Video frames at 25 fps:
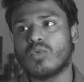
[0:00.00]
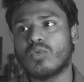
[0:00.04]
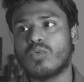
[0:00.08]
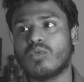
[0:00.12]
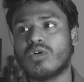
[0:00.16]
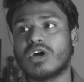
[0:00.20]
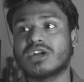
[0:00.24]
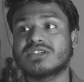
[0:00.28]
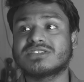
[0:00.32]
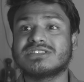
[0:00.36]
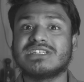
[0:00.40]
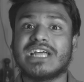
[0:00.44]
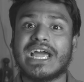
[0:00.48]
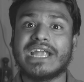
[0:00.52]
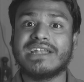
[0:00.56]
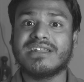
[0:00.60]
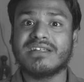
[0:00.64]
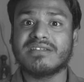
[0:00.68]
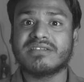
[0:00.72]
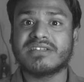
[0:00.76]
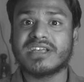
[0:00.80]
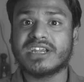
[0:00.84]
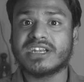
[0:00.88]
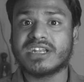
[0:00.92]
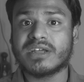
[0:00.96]
what
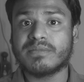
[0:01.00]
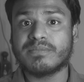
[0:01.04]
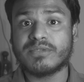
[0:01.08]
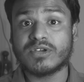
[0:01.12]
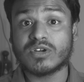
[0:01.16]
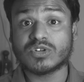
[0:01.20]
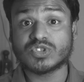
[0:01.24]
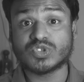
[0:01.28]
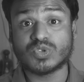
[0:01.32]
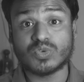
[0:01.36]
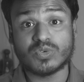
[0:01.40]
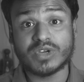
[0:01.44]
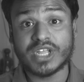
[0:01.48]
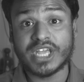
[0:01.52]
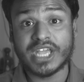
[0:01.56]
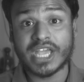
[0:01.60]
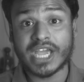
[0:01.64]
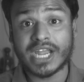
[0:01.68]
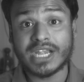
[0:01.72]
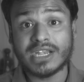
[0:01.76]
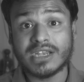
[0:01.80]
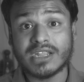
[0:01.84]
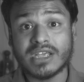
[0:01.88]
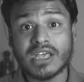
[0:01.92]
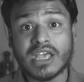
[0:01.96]
lighting setup you're shooting
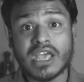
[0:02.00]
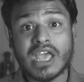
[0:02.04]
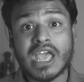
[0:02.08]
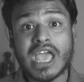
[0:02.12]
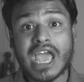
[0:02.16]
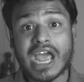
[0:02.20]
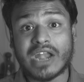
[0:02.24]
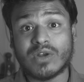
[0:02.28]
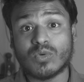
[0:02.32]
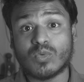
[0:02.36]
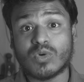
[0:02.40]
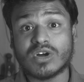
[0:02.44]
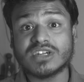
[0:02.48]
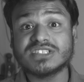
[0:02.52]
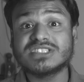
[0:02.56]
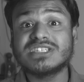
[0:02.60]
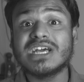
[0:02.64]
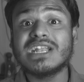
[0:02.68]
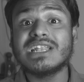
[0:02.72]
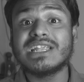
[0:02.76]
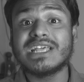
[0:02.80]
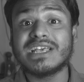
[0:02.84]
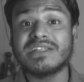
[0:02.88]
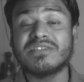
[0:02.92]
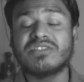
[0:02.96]
at and what's
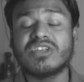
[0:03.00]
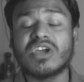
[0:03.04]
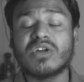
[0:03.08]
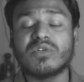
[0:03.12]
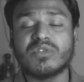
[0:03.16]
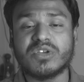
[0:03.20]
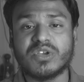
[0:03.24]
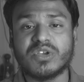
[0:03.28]
the lens you're